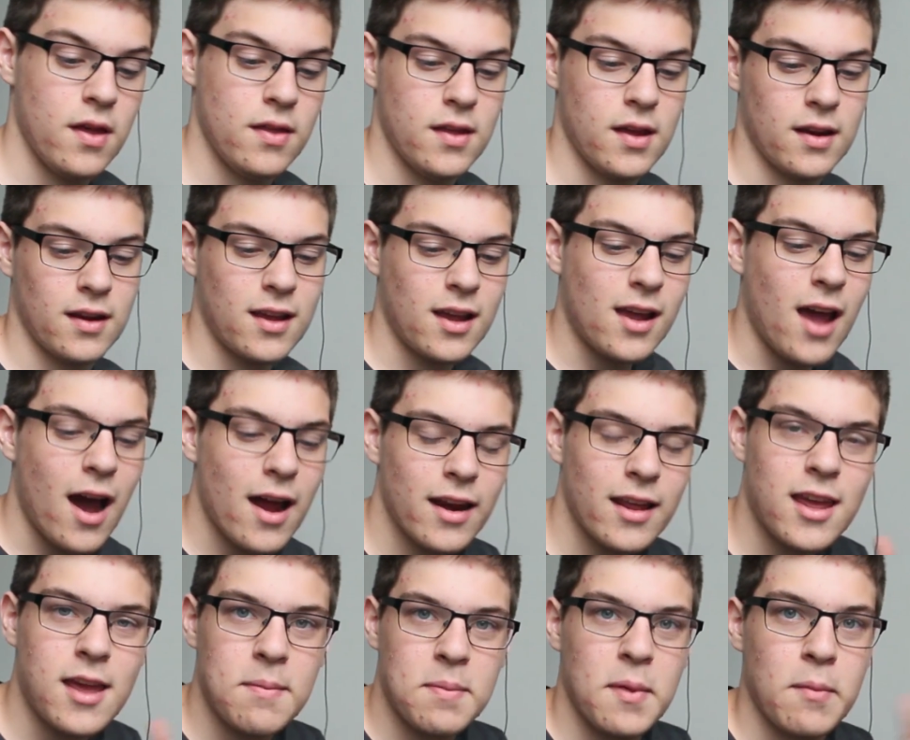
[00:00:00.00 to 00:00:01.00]
and then kind
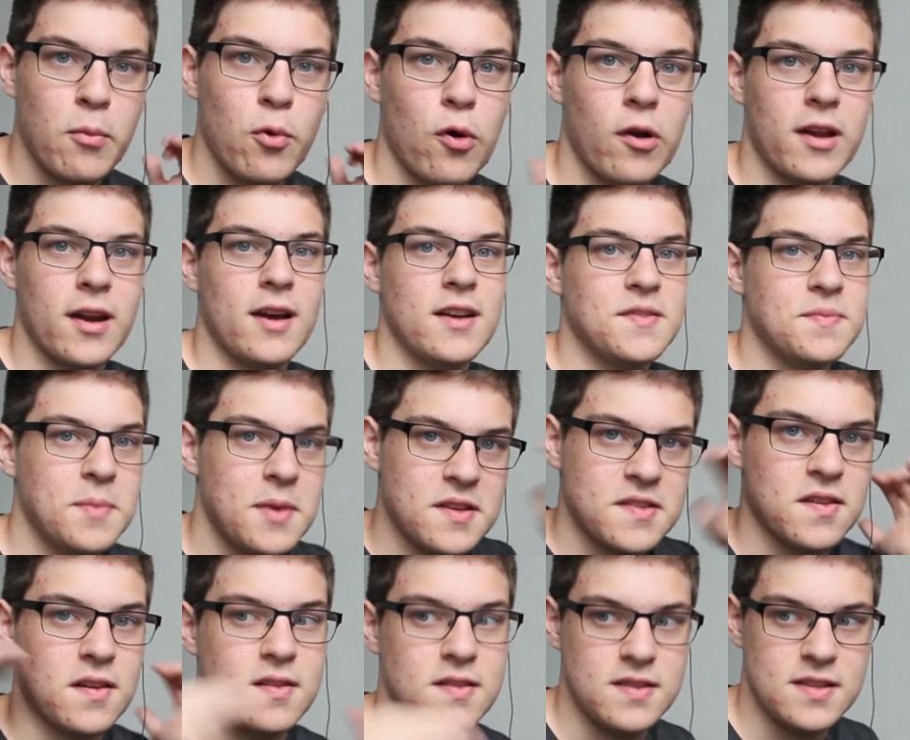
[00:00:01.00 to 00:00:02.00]
of keep them organized
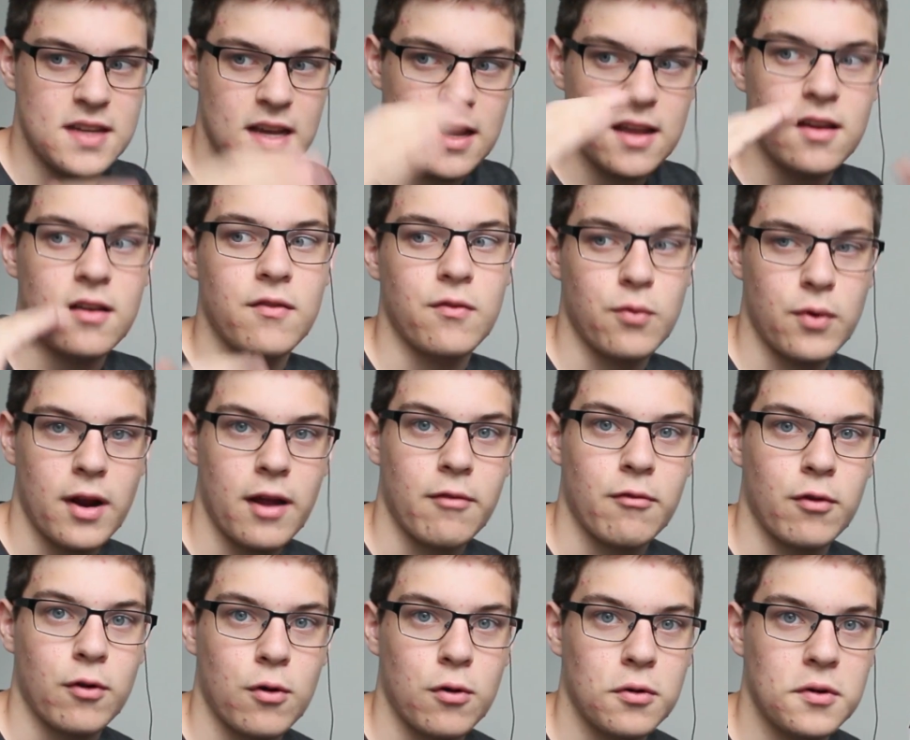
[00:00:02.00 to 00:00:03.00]
based on date of when I
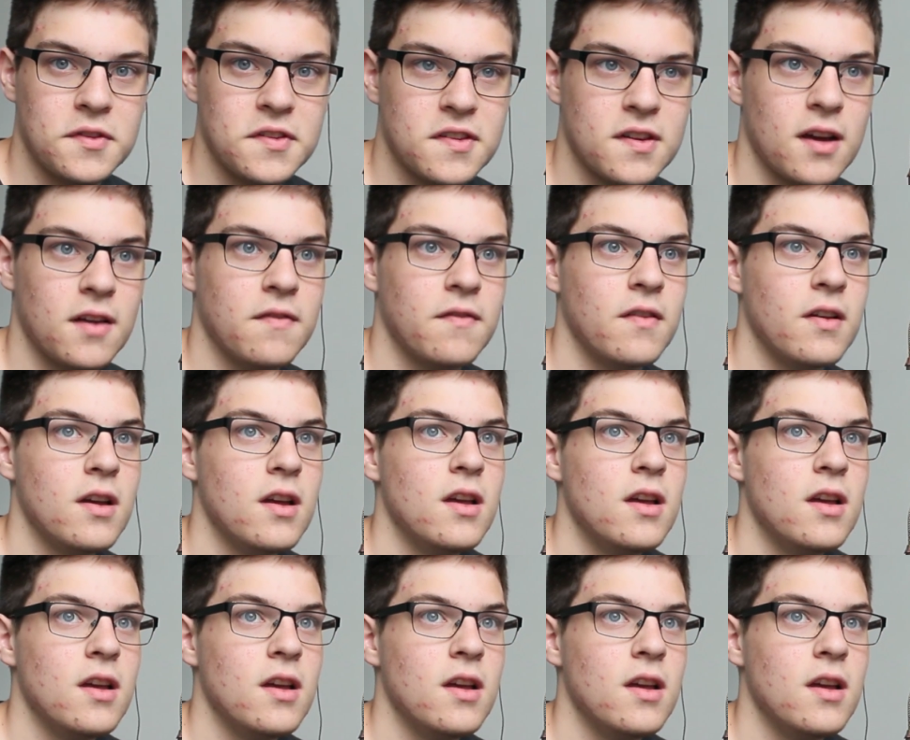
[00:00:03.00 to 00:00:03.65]
record stuff.